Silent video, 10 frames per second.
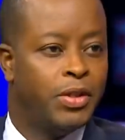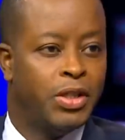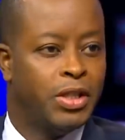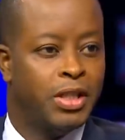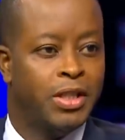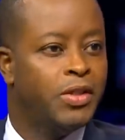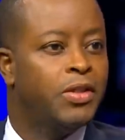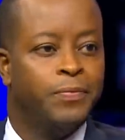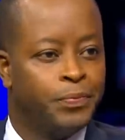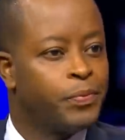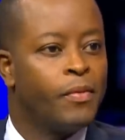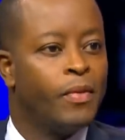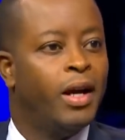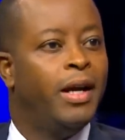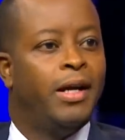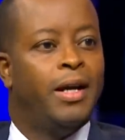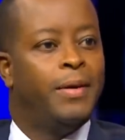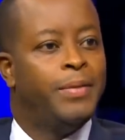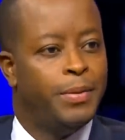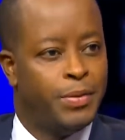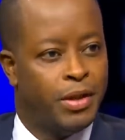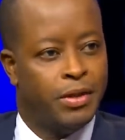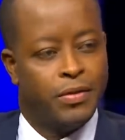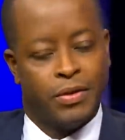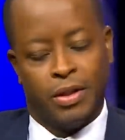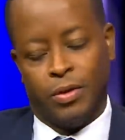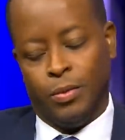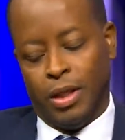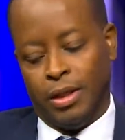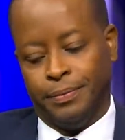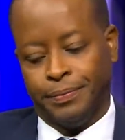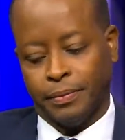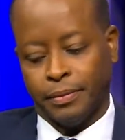physicians themselves as well.